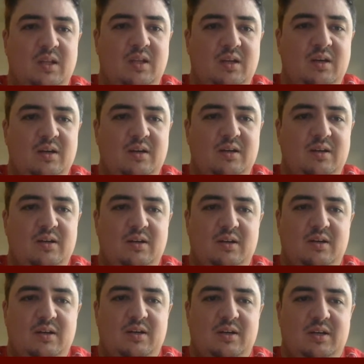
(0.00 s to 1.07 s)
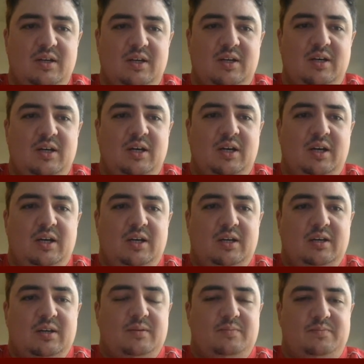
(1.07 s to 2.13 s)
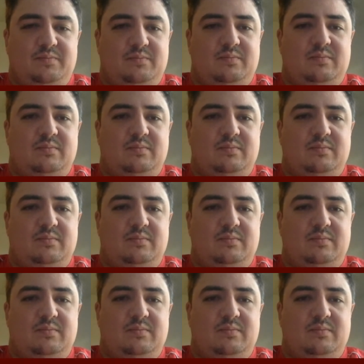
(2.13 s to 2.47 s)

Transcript: [no speech]